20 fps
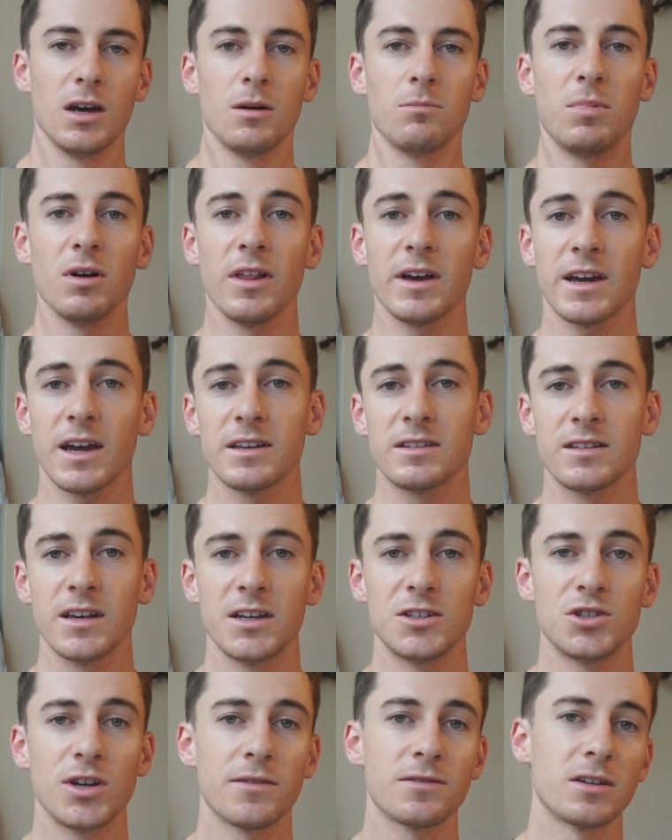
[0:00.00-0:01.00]
But like I
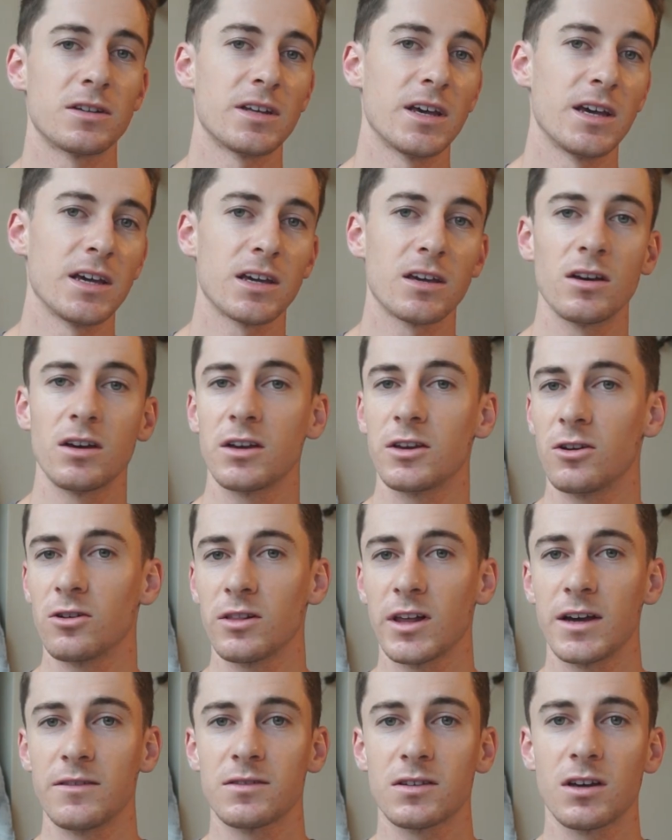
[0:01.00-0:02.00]
said, you have to take your
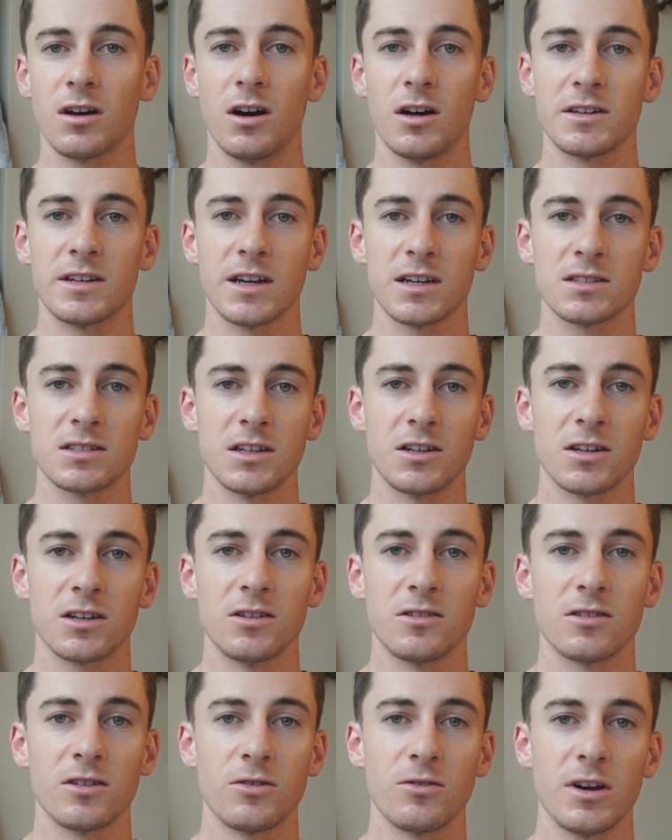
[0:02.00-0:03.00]
life's context into
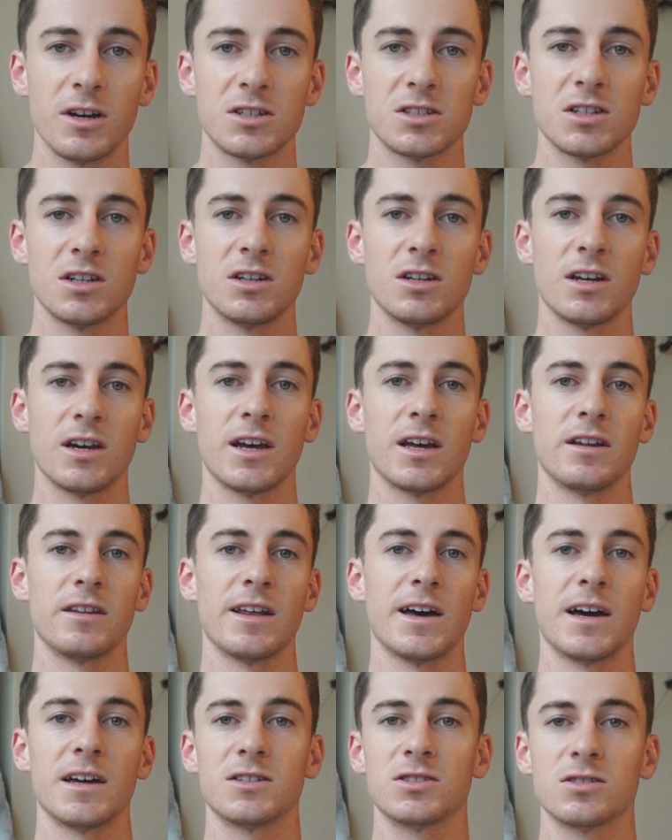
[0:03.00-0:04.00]
consideration, and
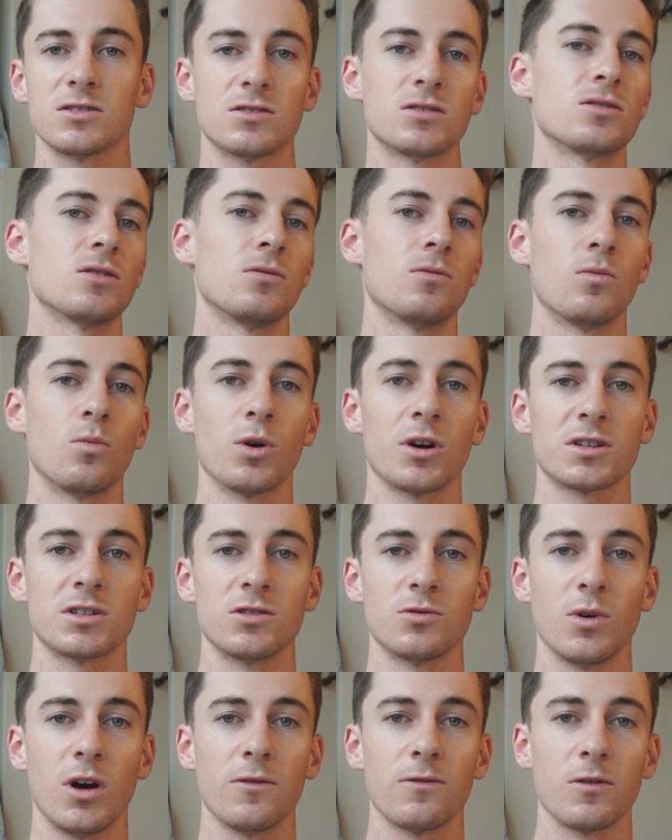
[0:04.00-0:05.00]
that just worked
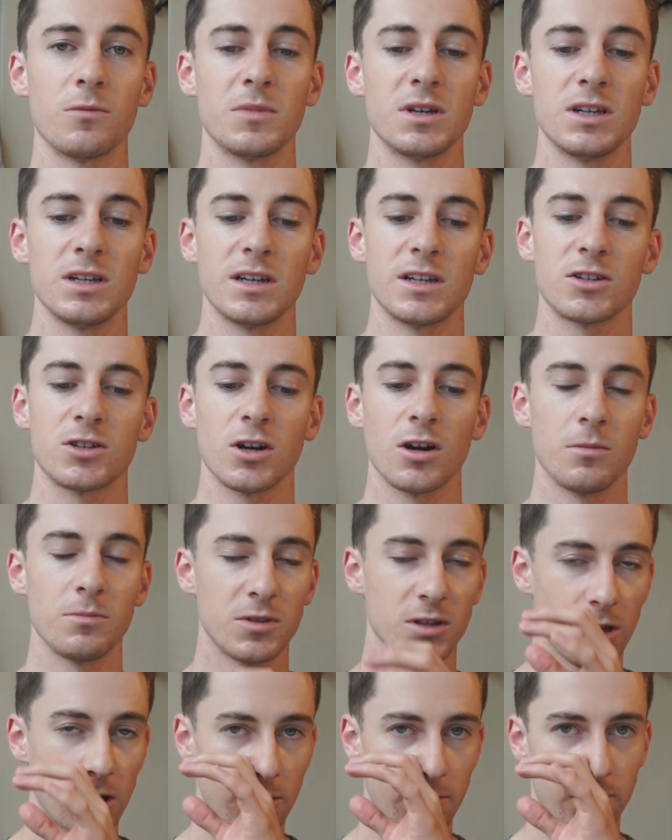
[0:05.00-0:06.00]
as well for me in
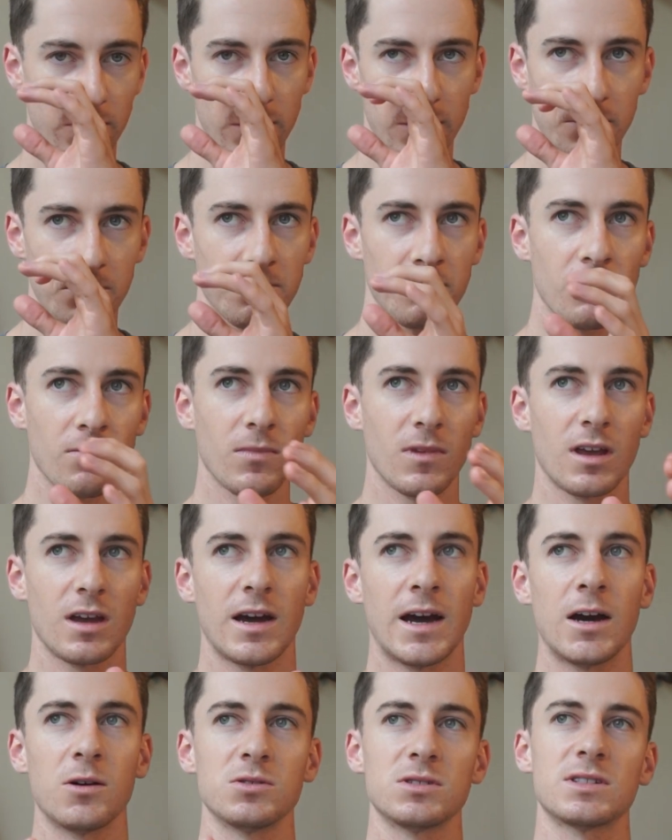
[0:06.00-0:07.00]
terms of
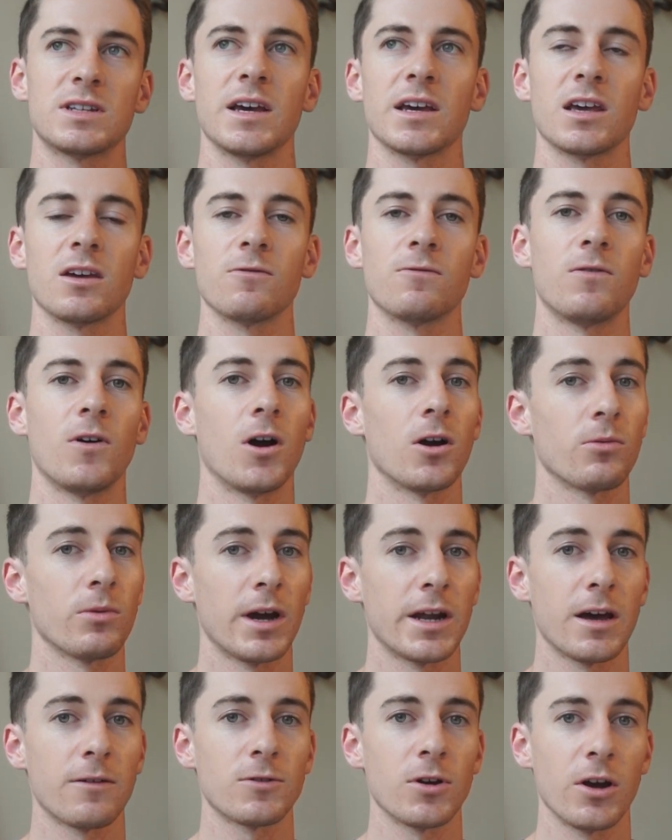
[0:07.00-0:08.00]
I was taking FAR
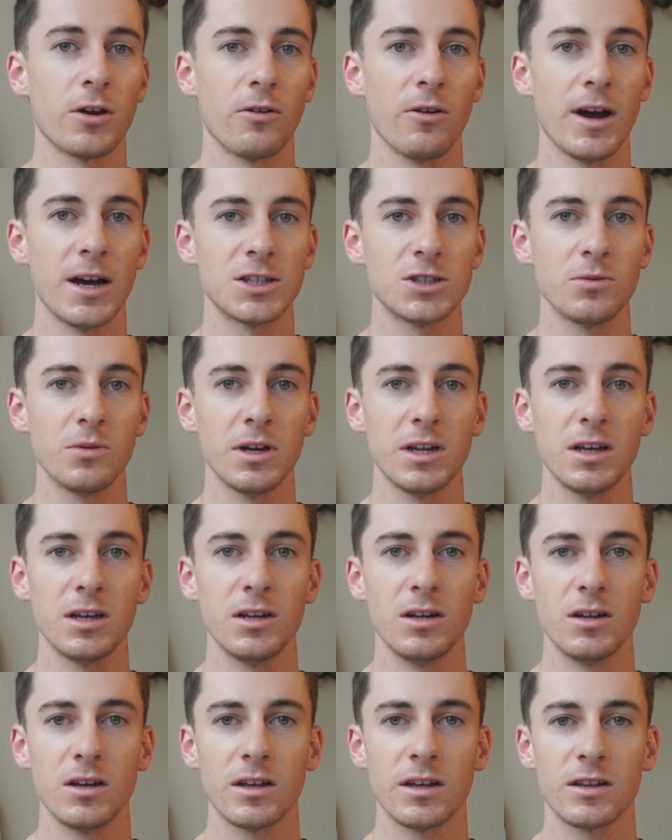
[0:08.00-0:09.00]
right after I
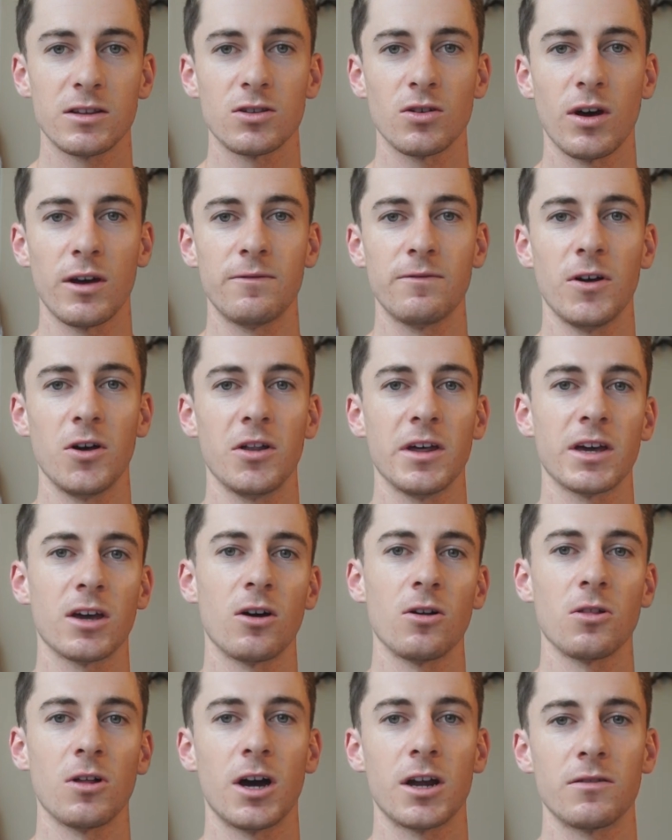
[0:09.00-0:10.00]
graduated, so I felt like
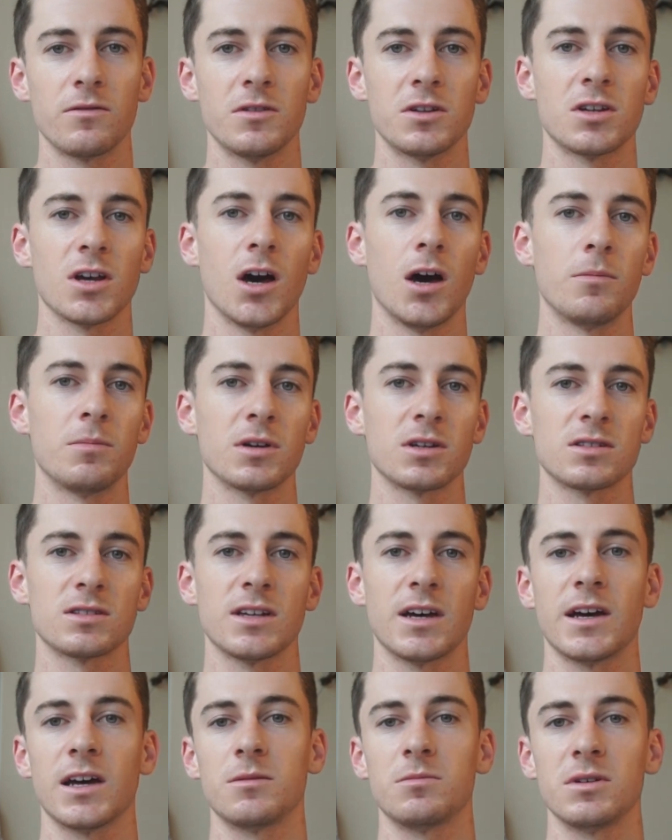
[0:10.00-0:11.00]
a lot of the topics
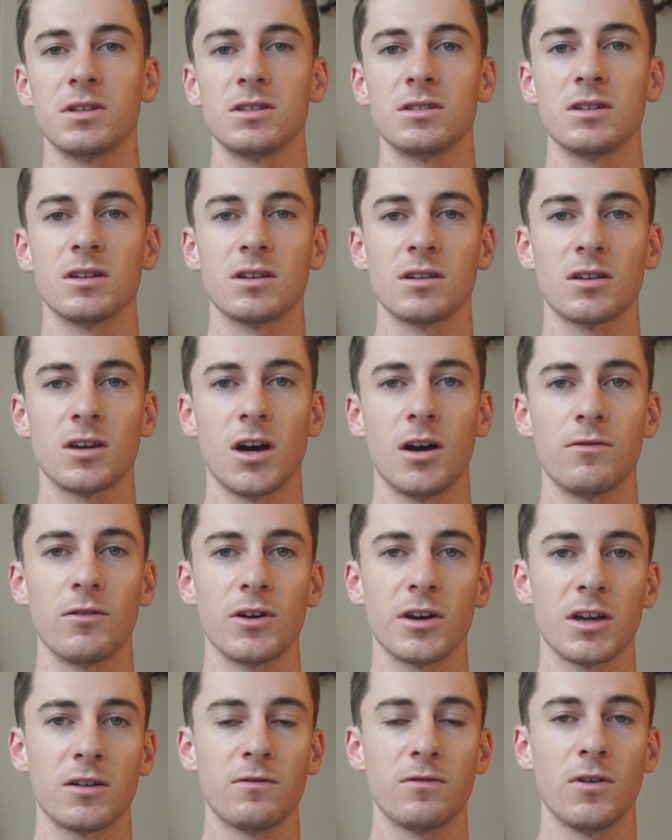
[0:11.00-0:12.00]
that I'd be
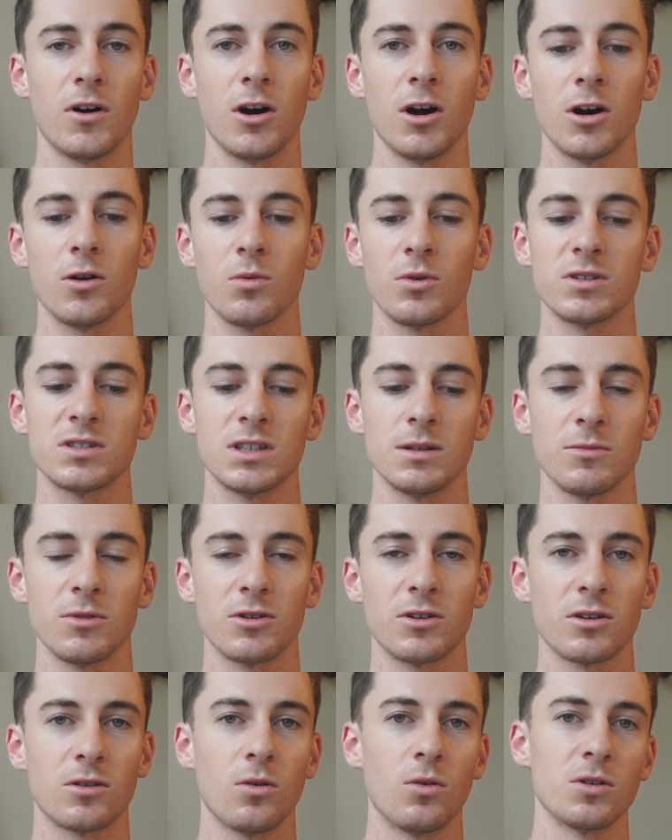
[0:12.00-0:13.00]
covering in FAR were
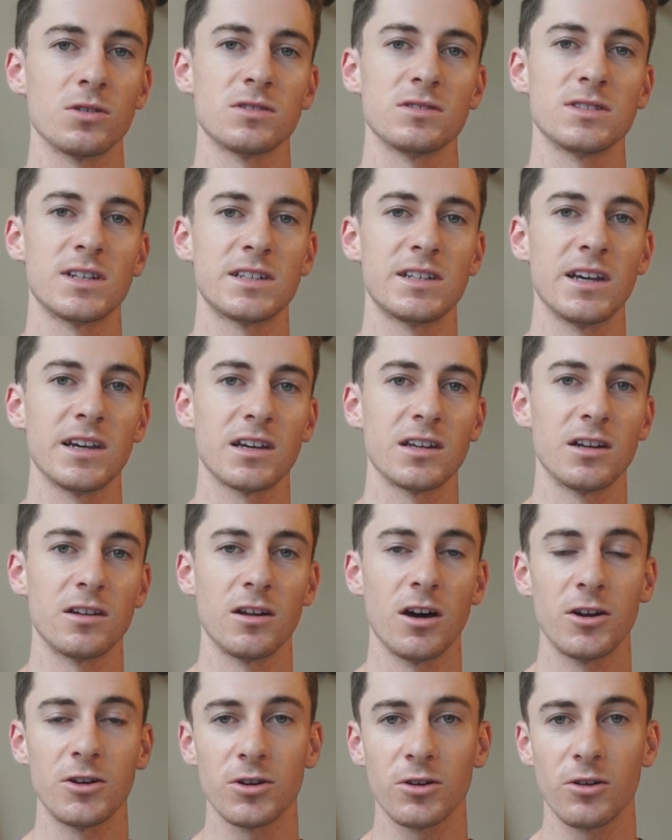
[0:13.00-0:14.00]
similar to courses I'd taken
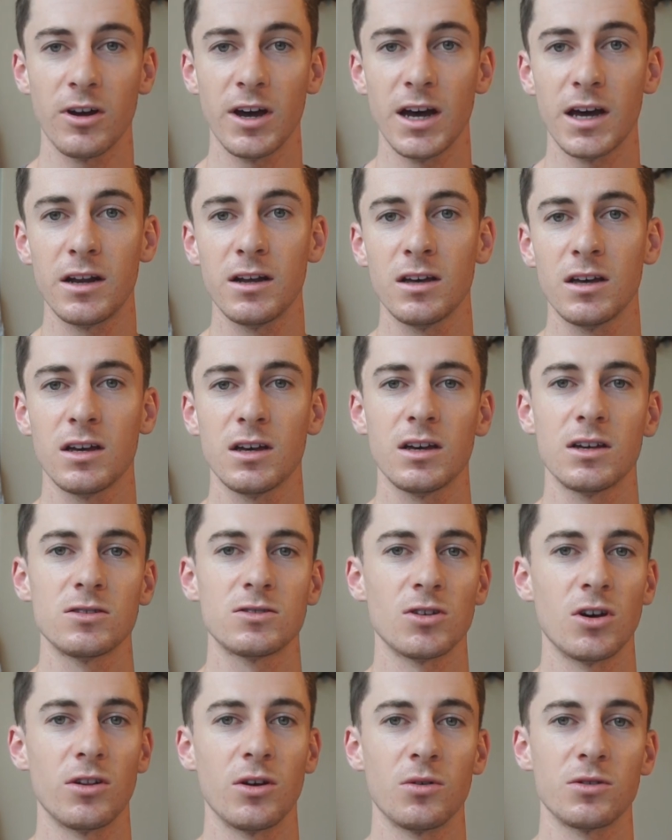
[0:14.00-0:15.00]
in undergrad,
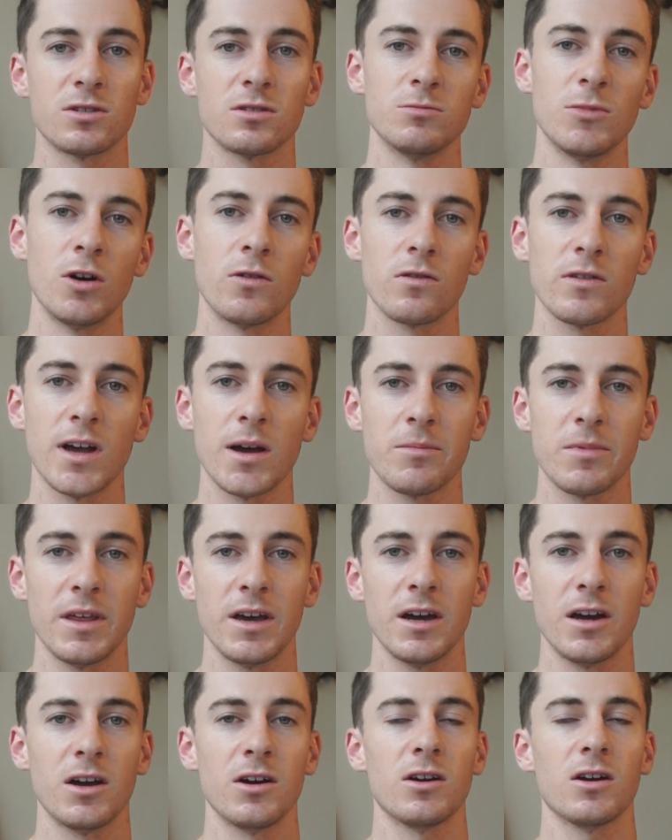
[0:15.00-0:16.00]
so there was some overlap
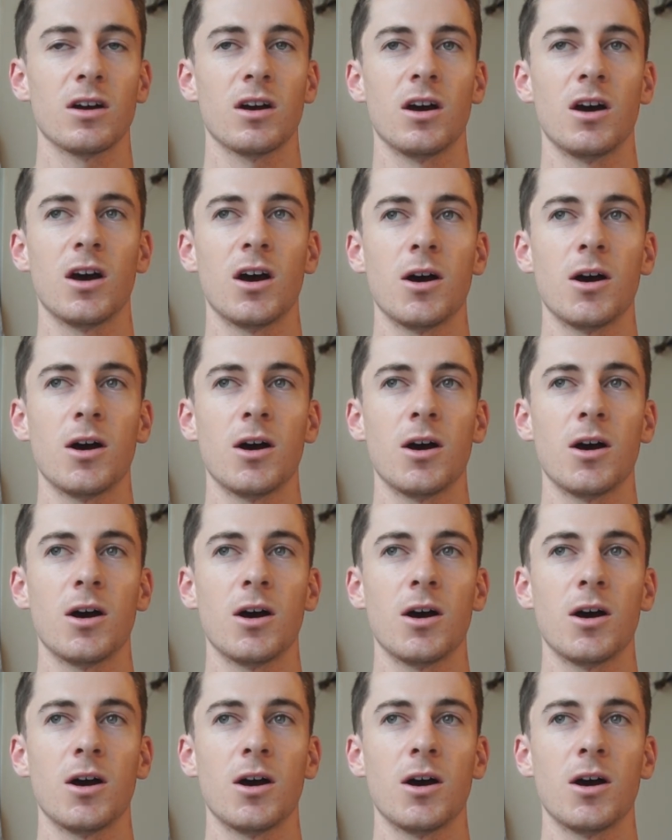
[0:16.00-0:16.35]
there.